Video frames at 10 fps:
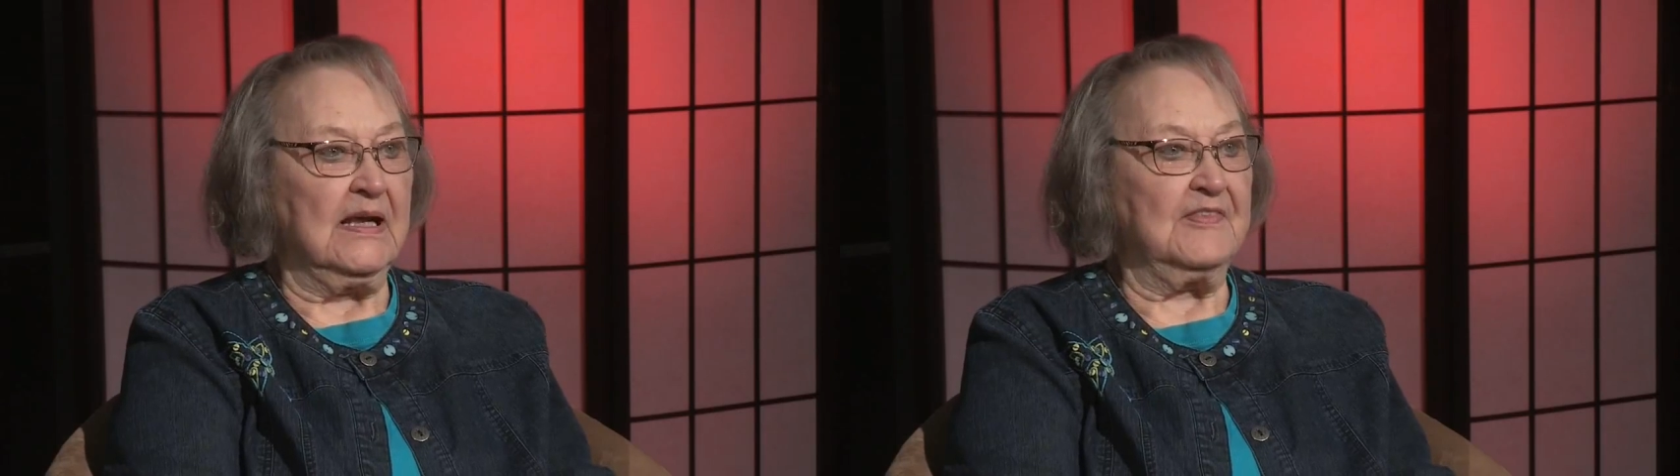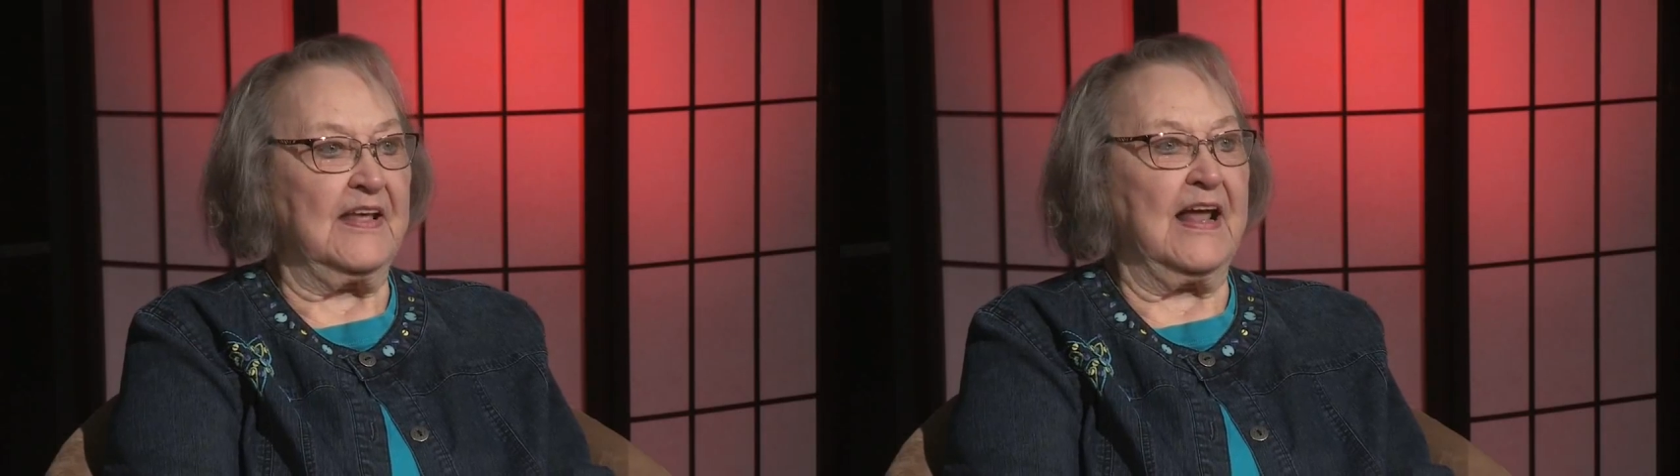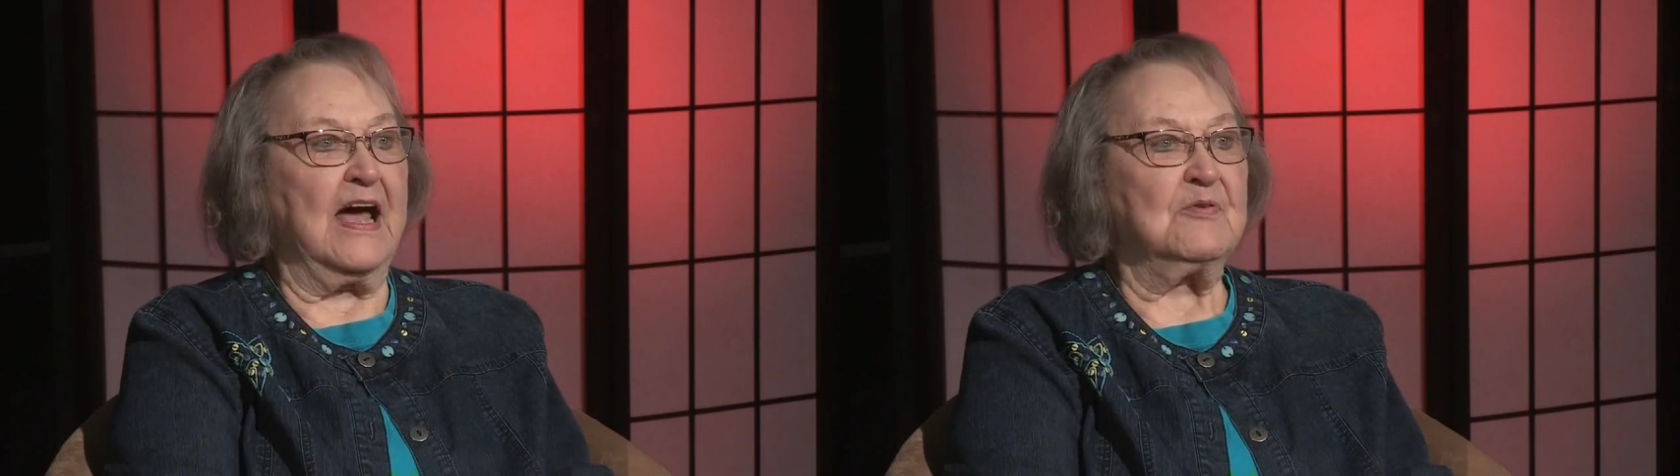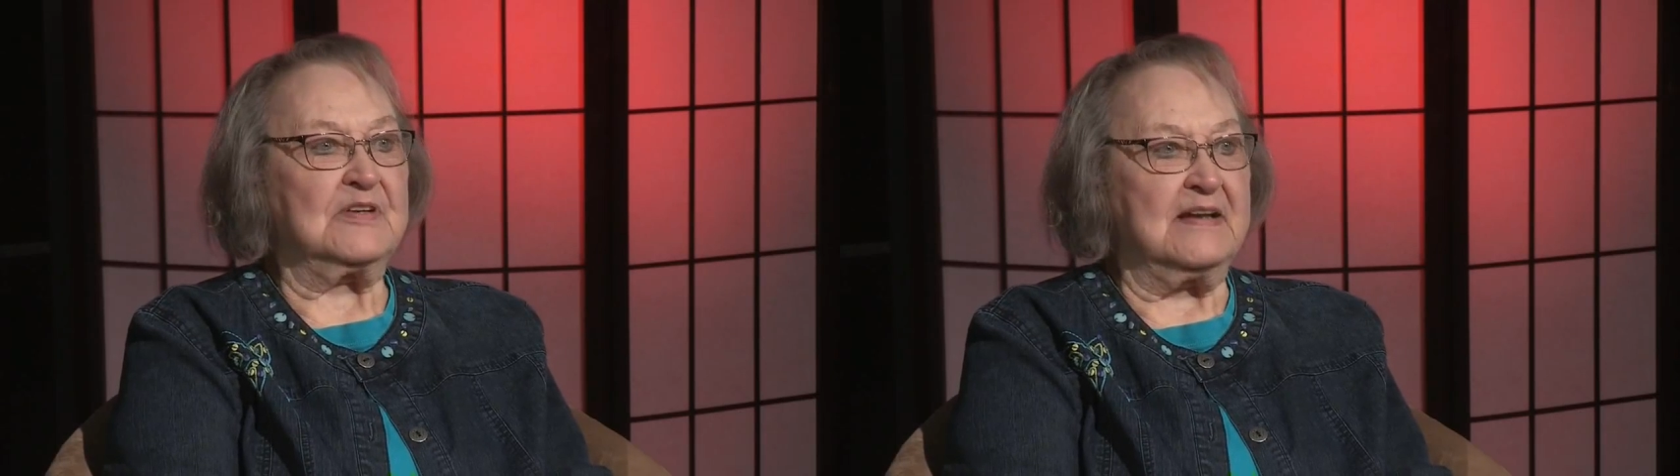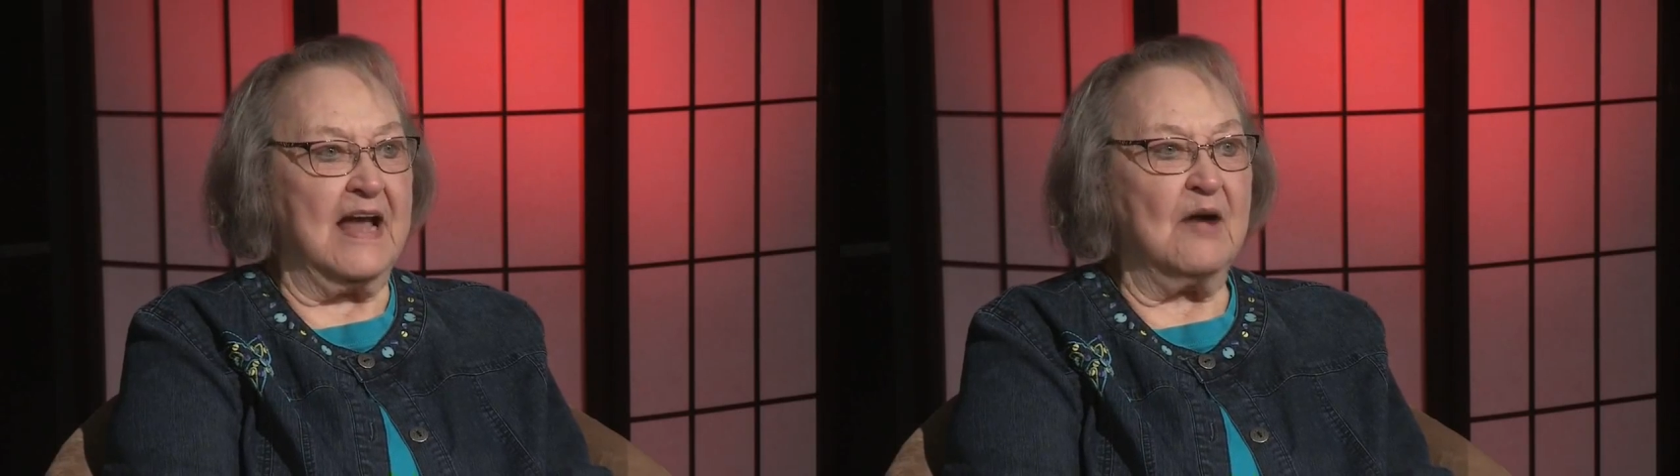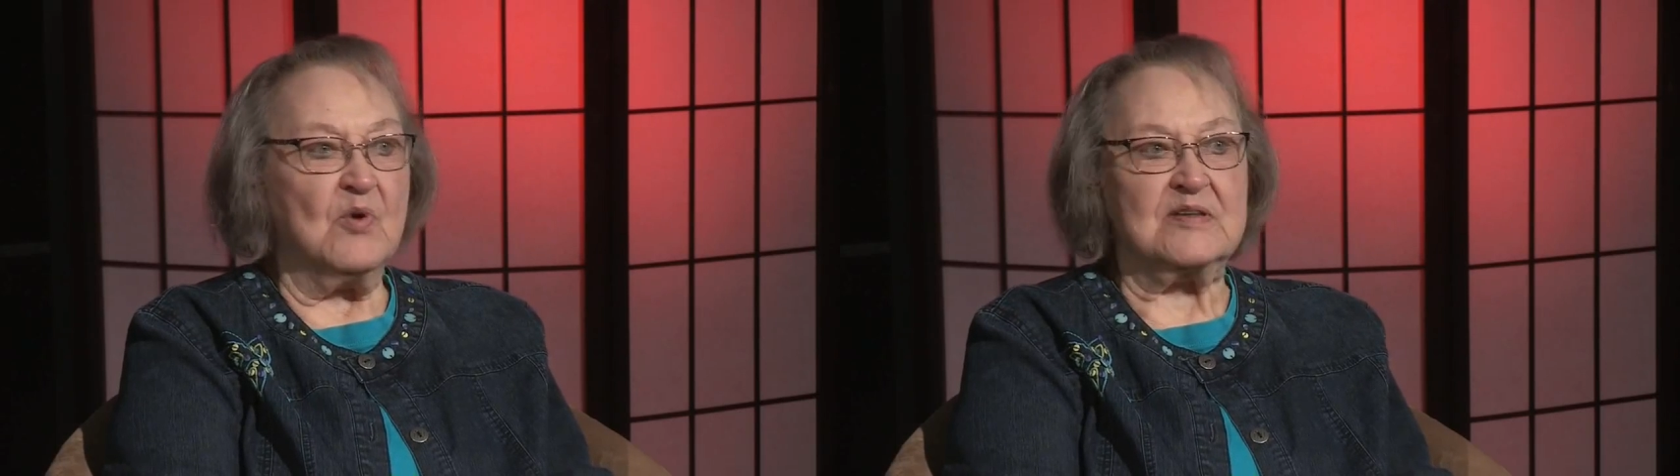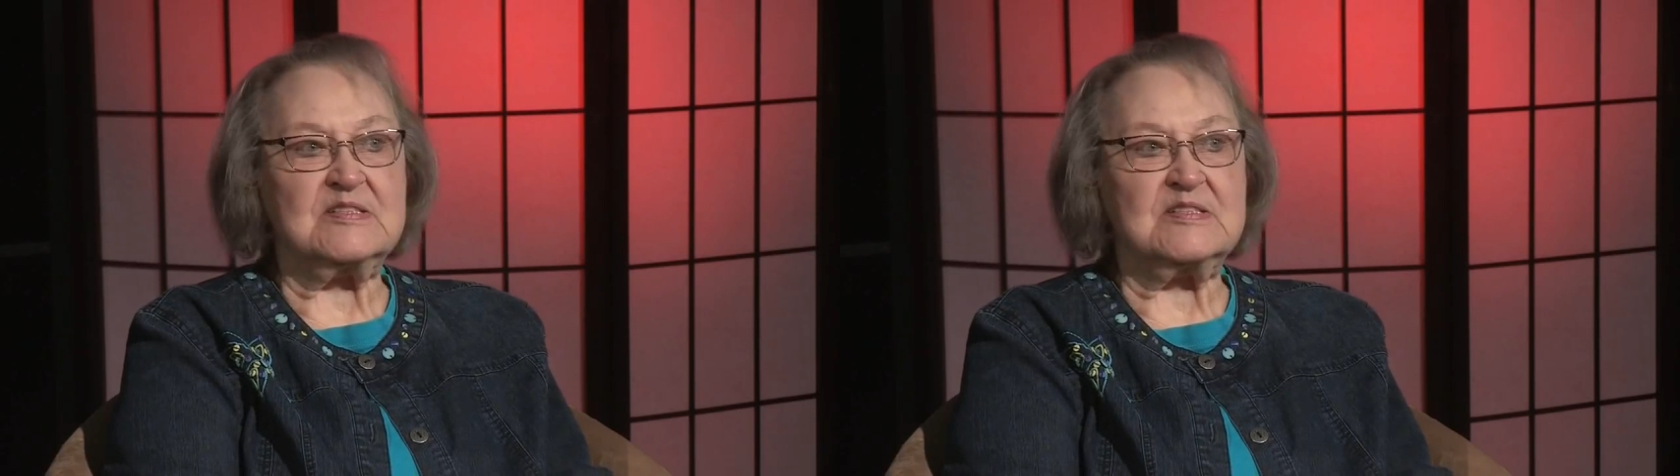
that I would not want